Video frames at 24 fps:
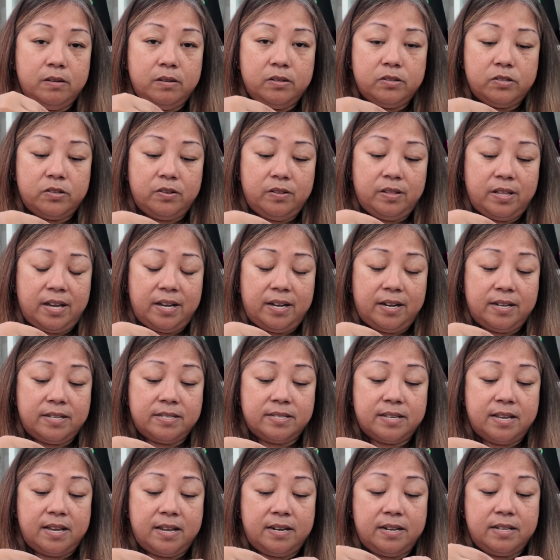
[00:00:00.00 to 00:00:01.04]
So like I
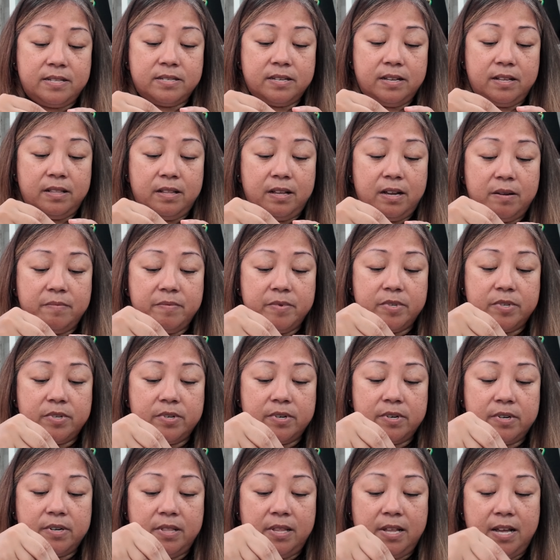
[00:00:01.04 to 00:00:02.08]
said, it's a
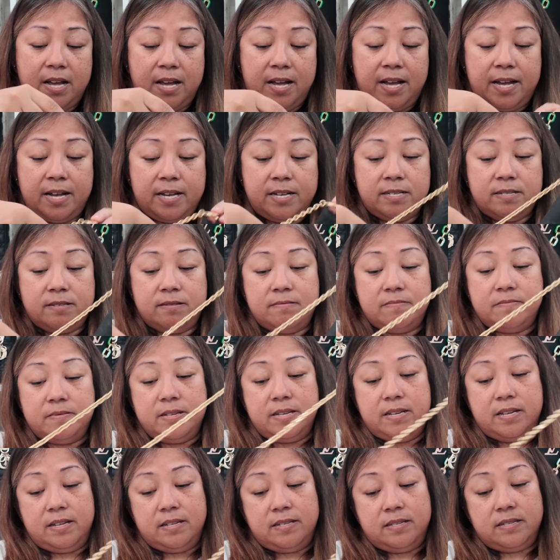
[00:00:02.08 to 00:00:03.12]
lobster clasp.
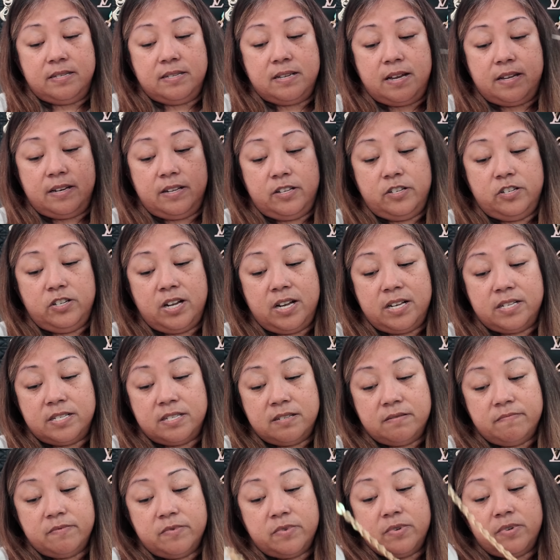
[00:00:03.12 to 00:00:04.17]
It's not
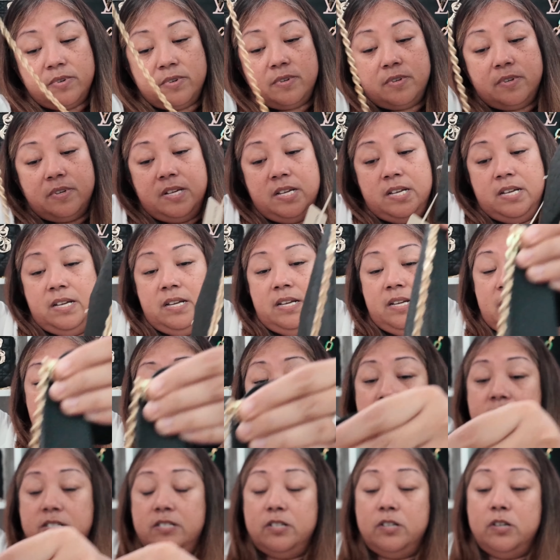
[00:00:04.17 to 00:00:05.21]
adjustable.
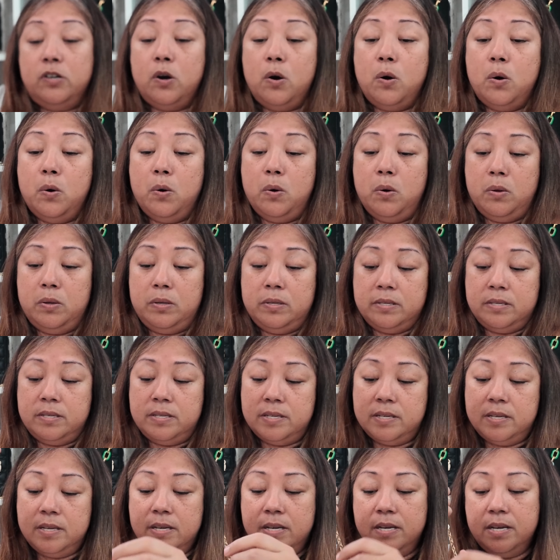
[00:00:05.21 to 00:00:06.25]
It's gold.
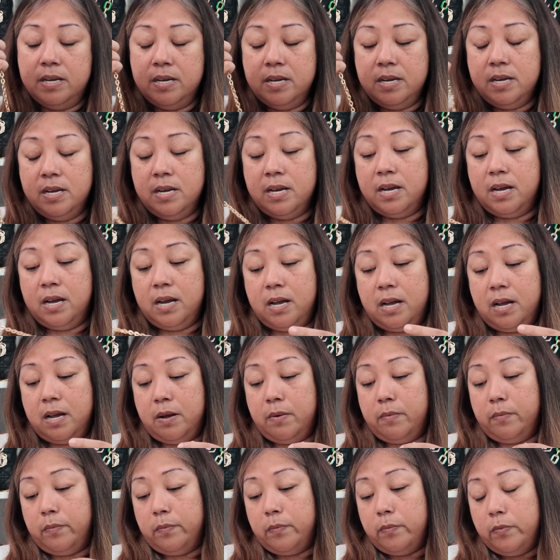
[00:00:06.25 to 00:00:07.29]

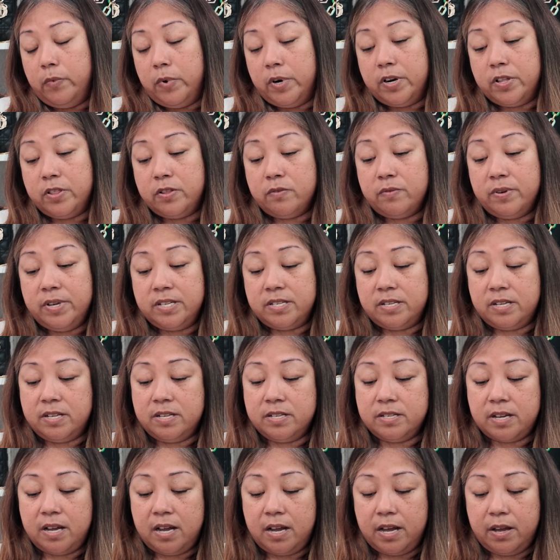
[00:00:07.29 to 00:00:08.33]
One of the
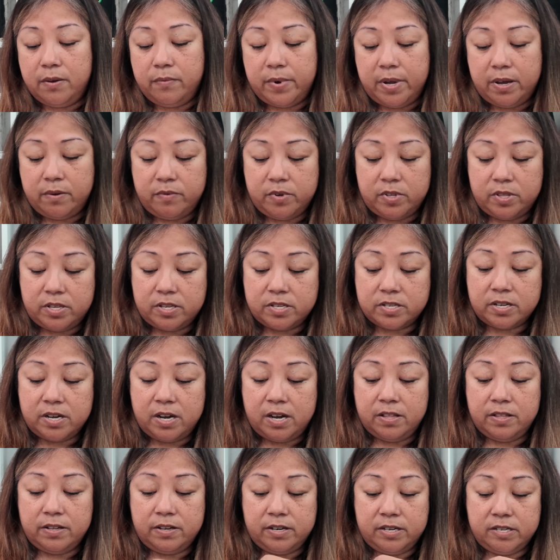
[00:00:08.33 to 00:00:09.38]
reasons I went with this
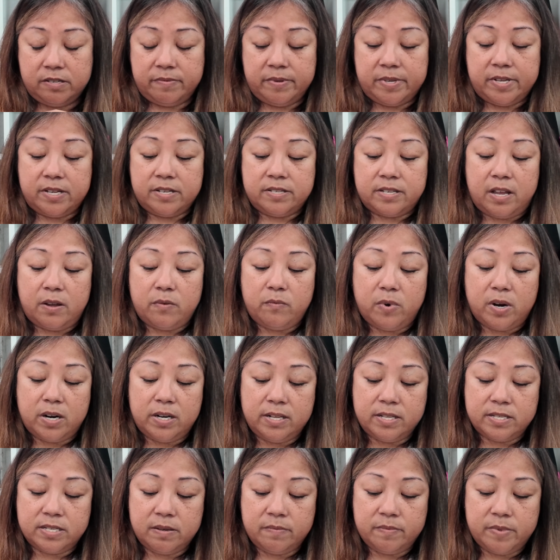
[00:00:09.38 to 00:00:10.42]
color is because I
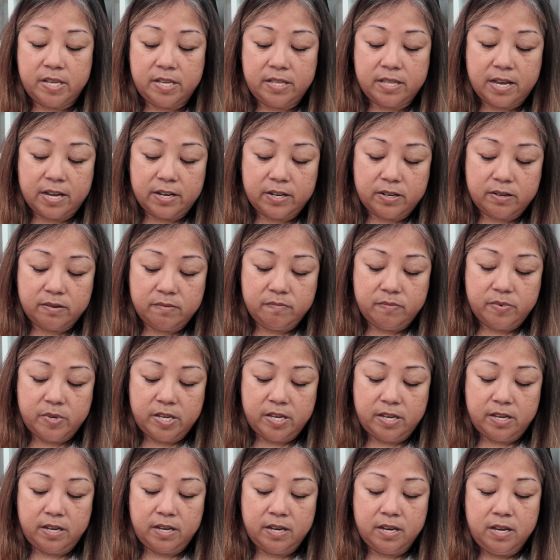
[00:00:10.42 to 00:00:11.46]
wanted something that could
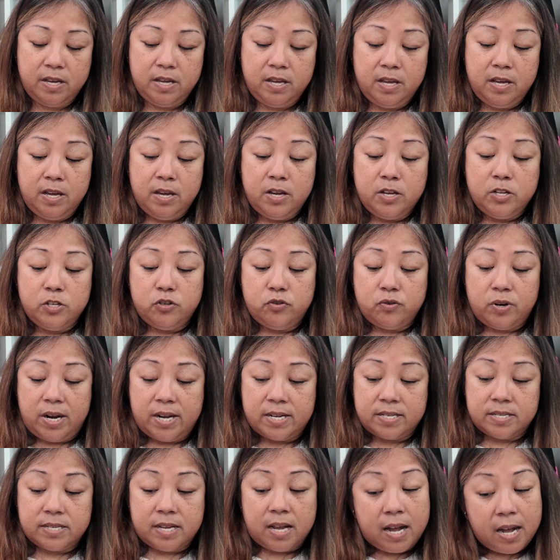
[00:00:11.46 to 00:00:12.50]
be
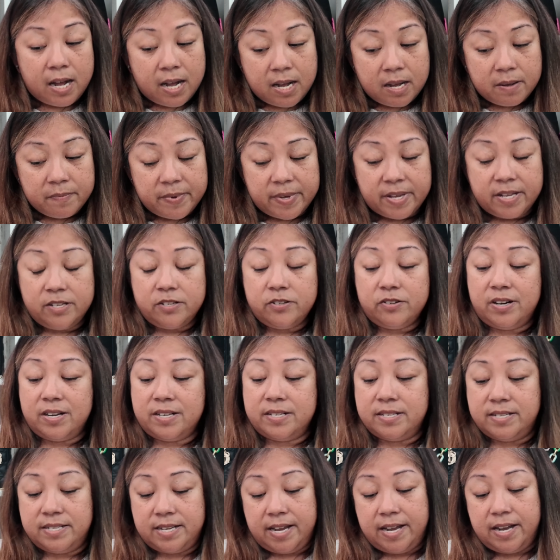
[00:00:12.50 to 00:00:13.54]
dressed up and
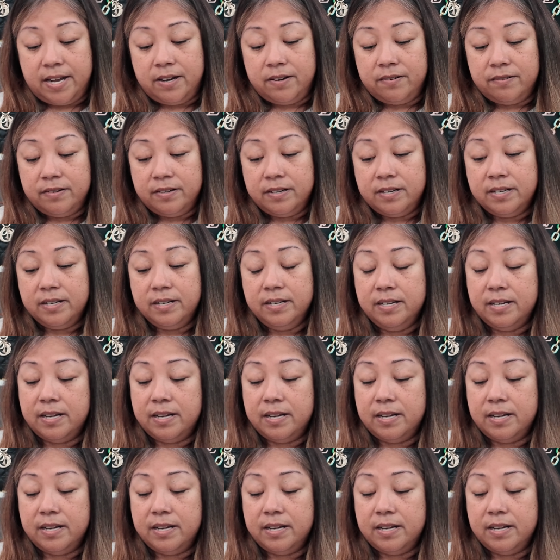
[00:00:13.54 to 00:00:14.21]
dressed down.